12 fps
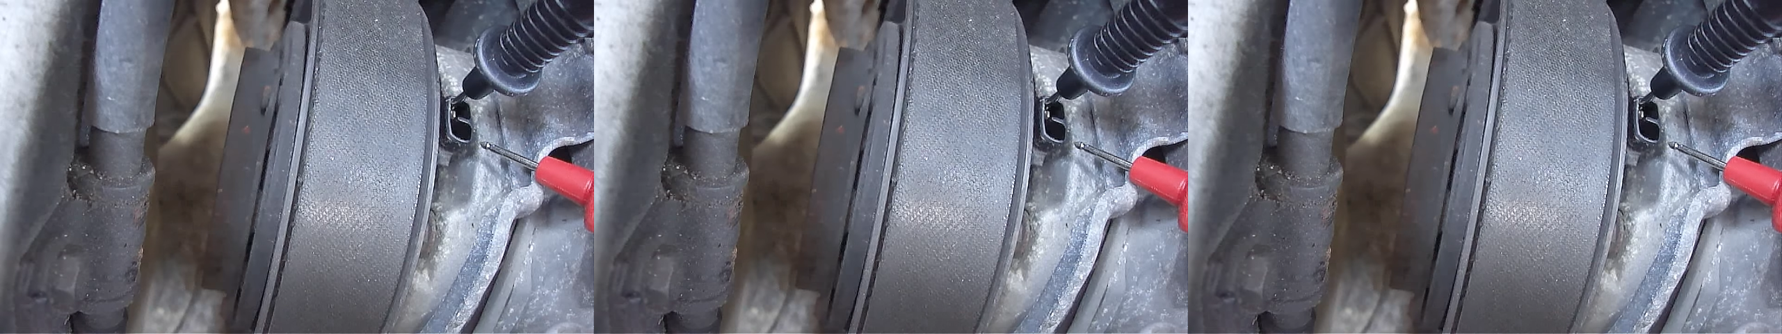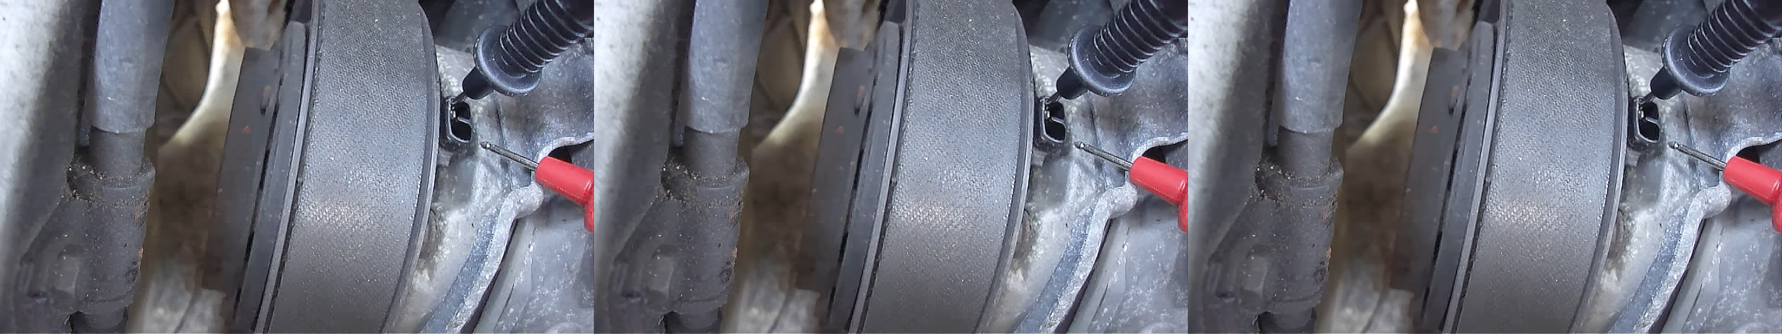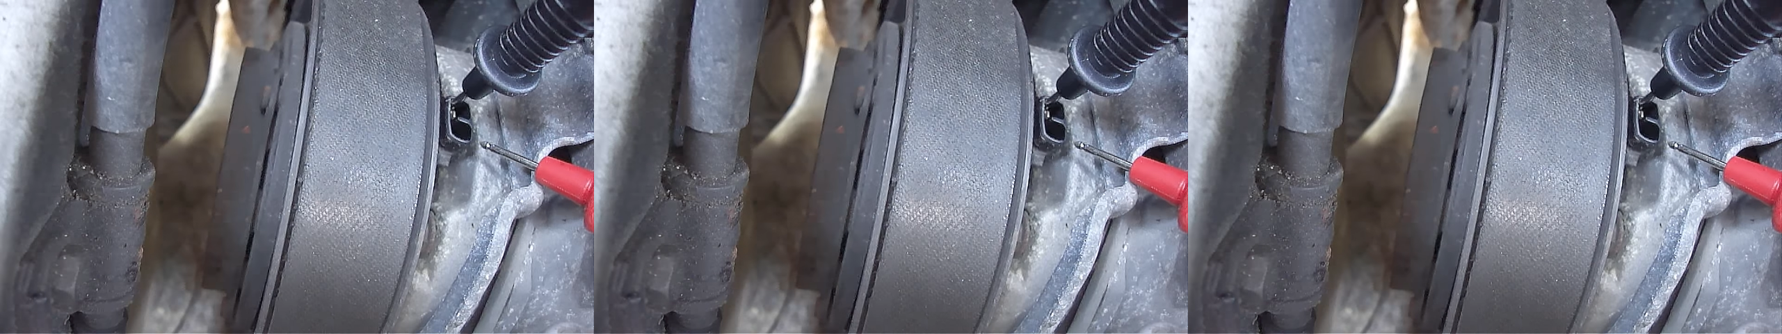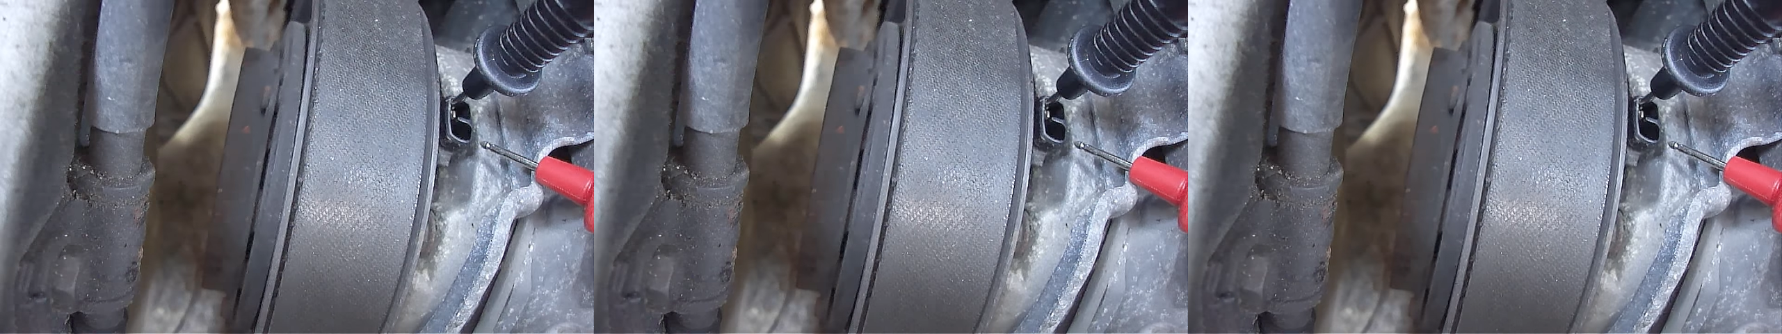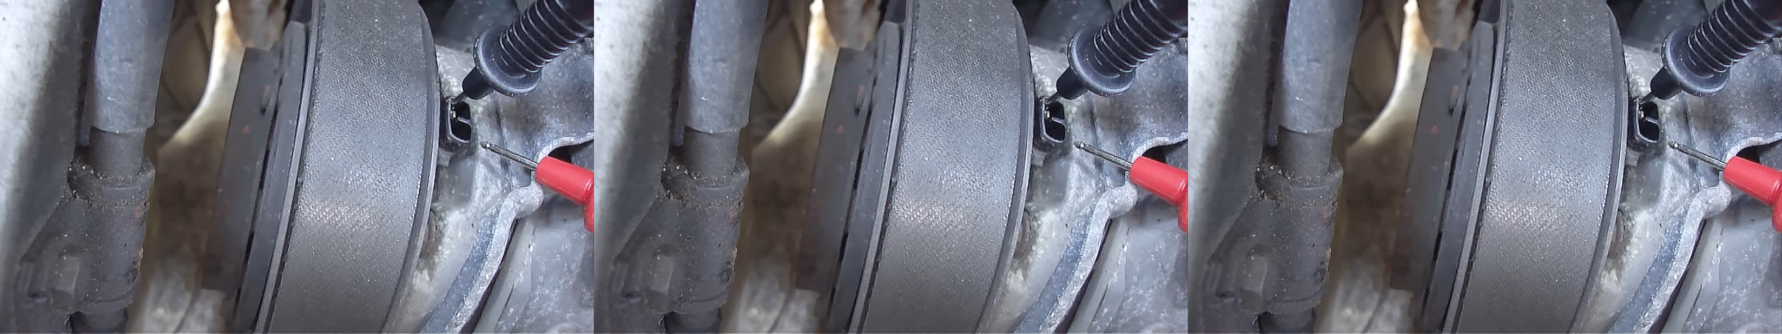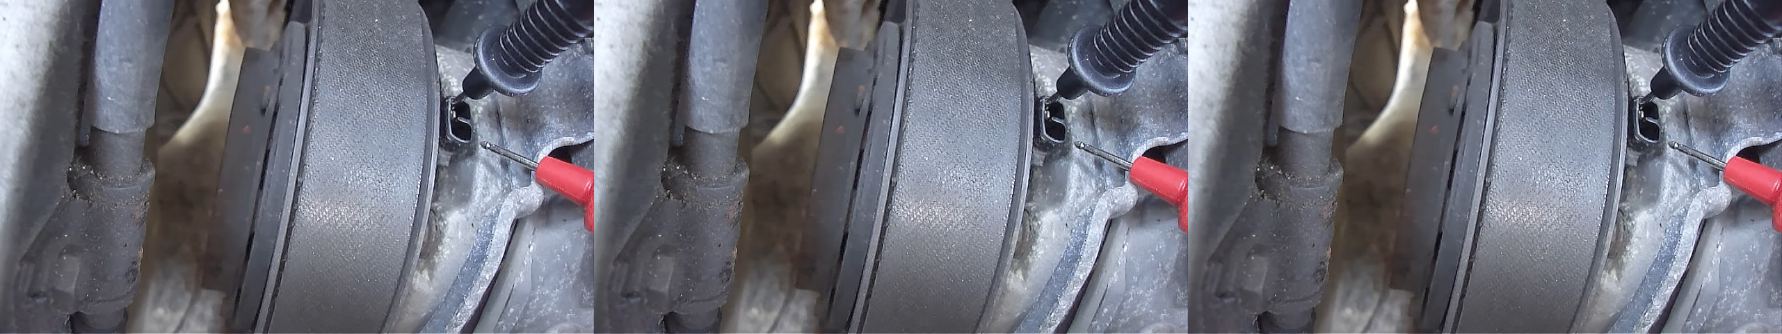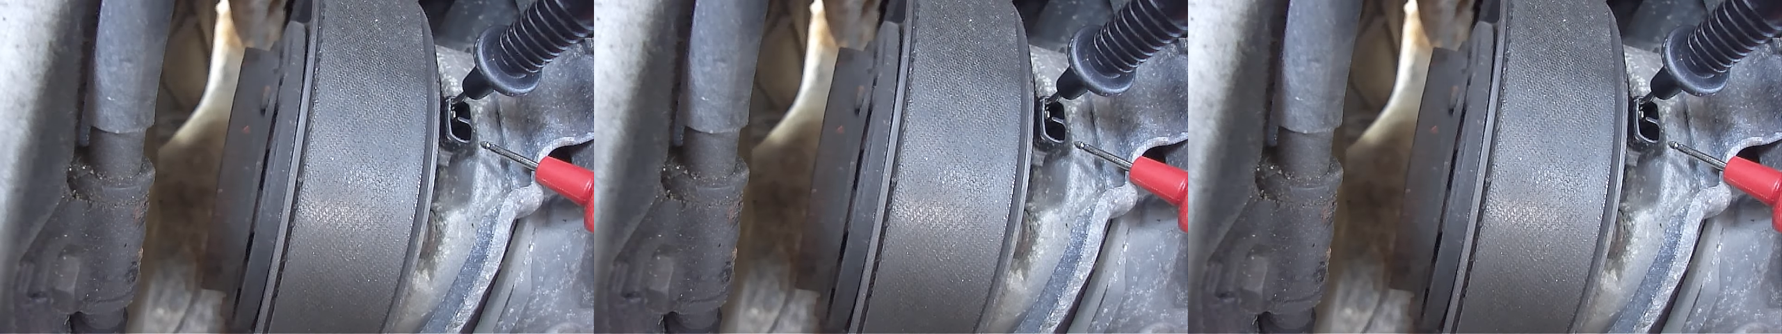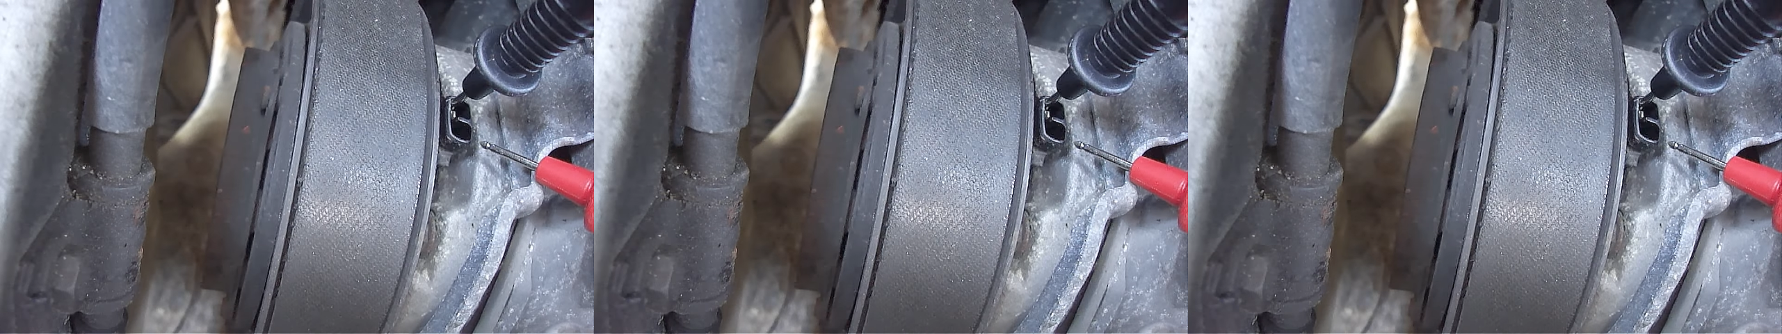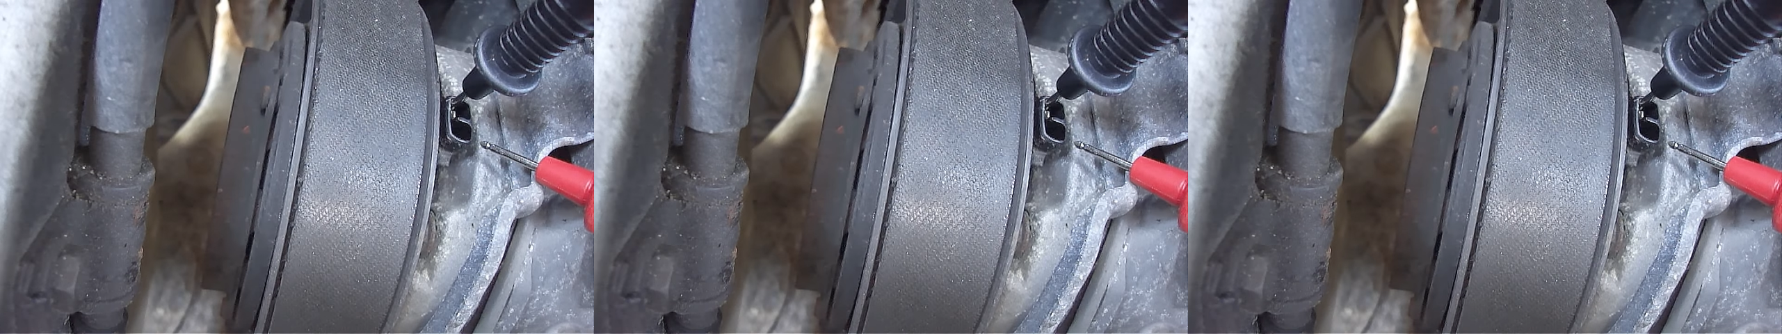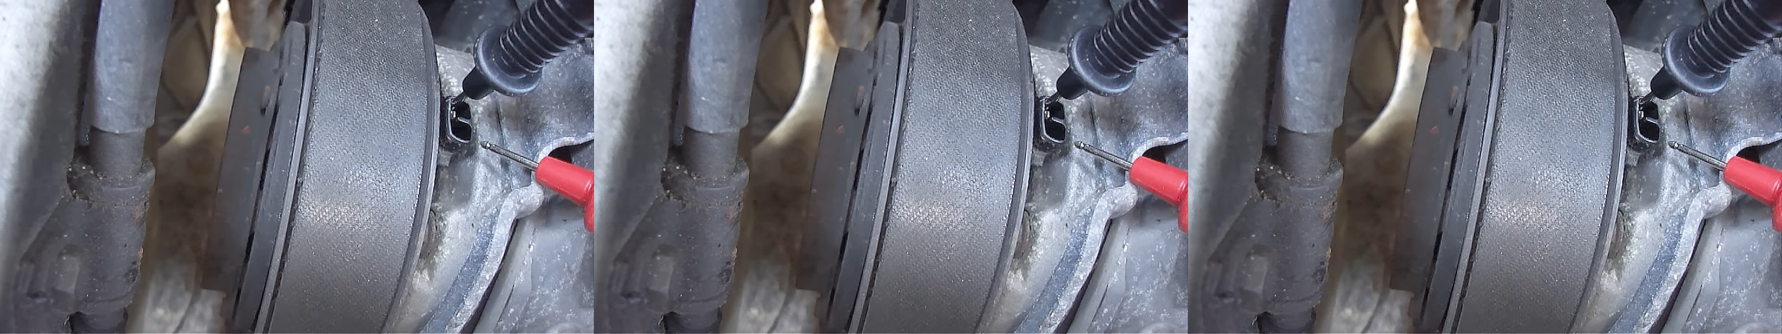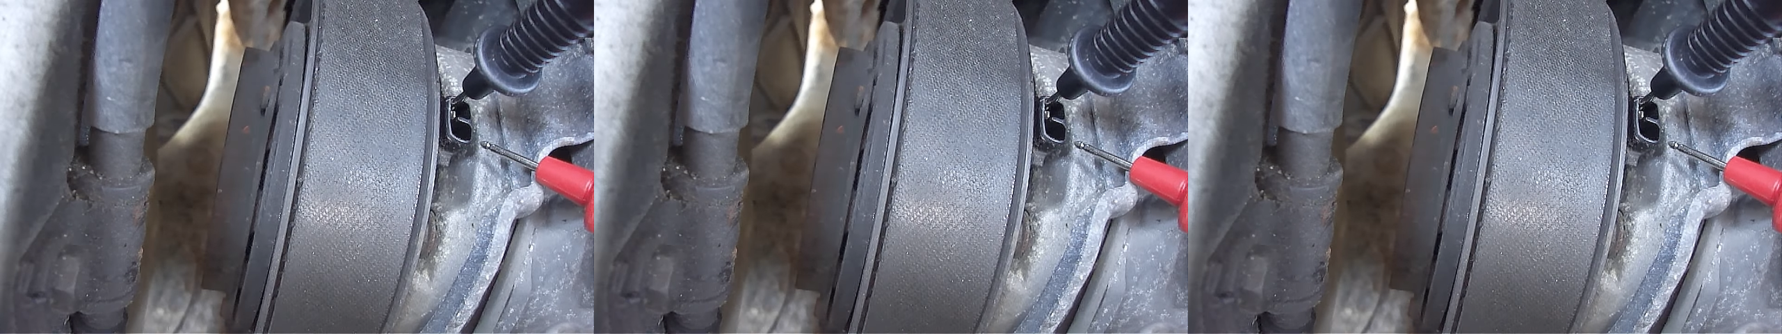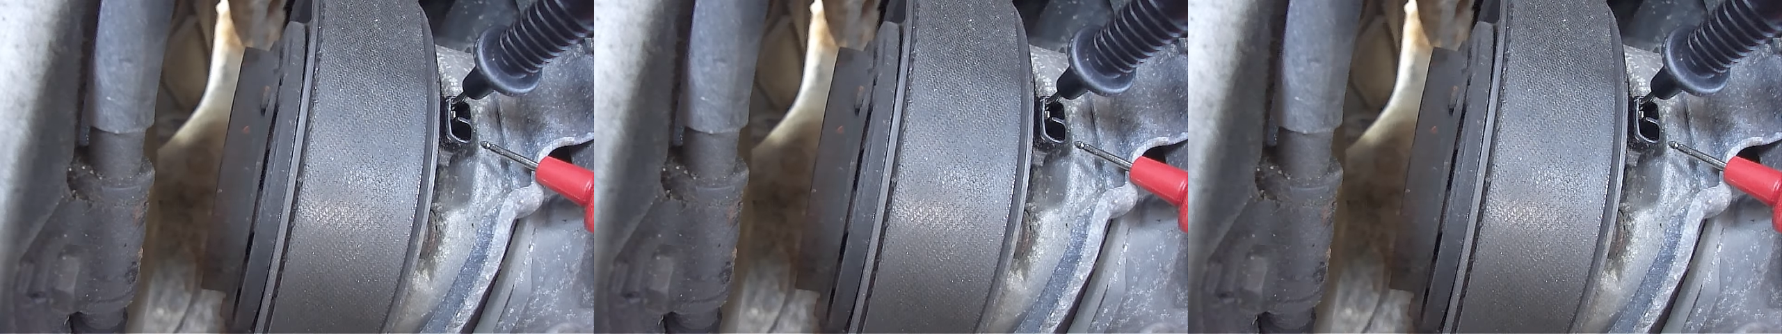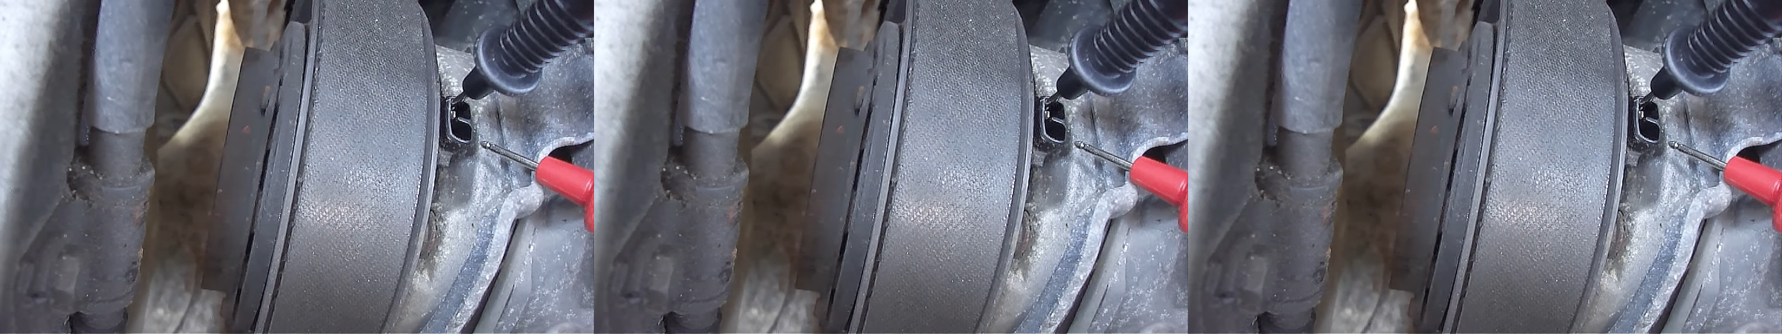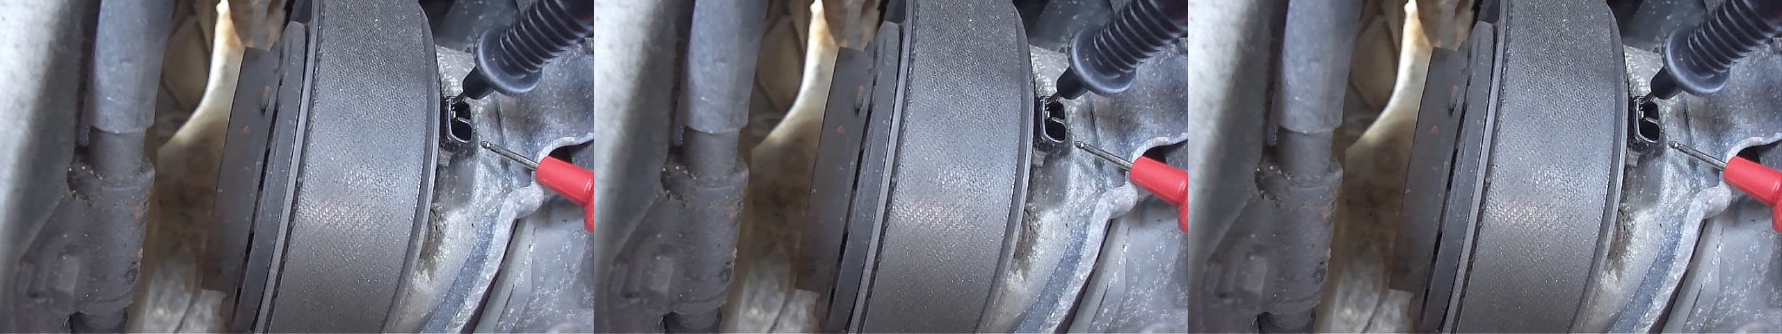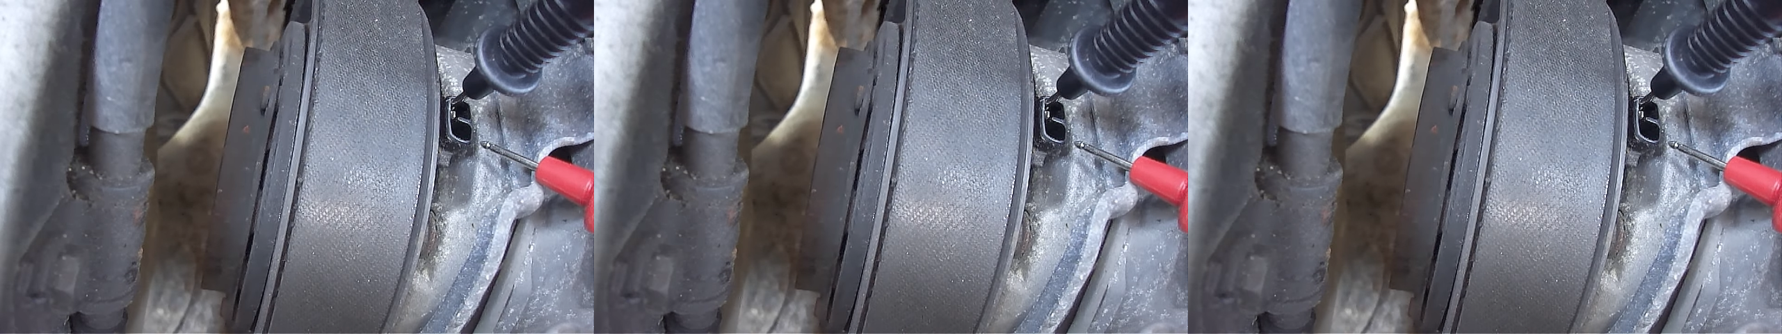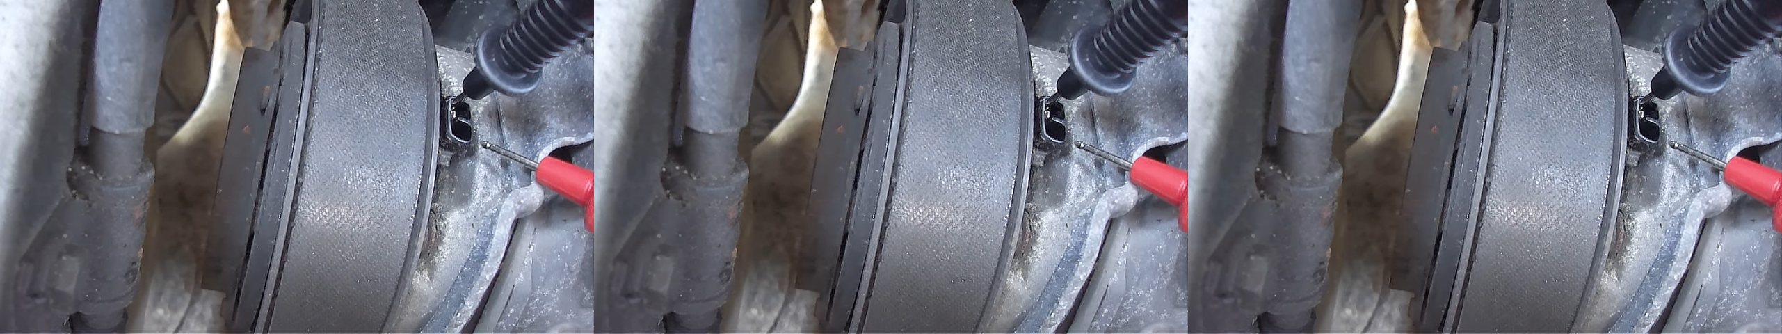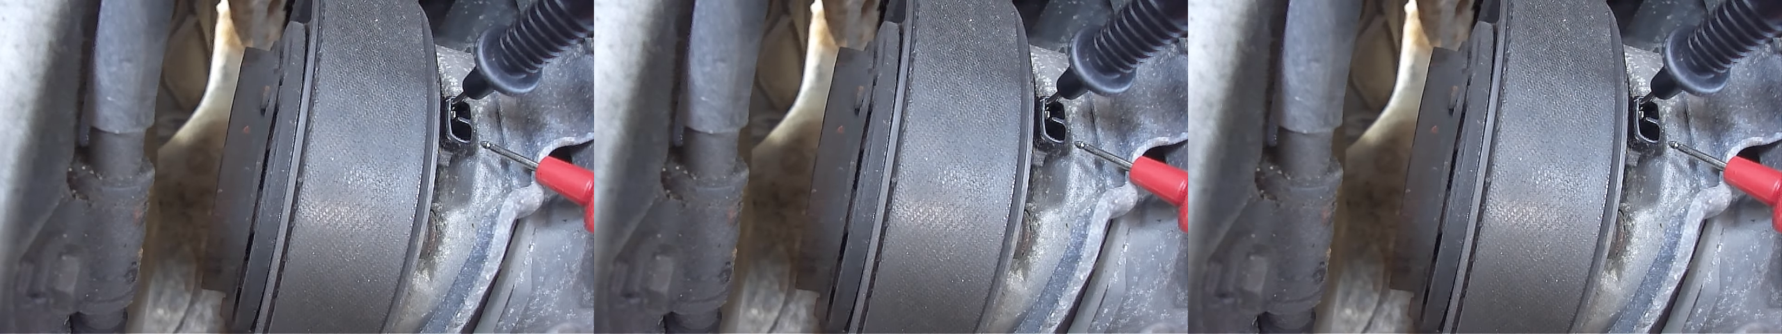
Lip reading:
(no speaker visible)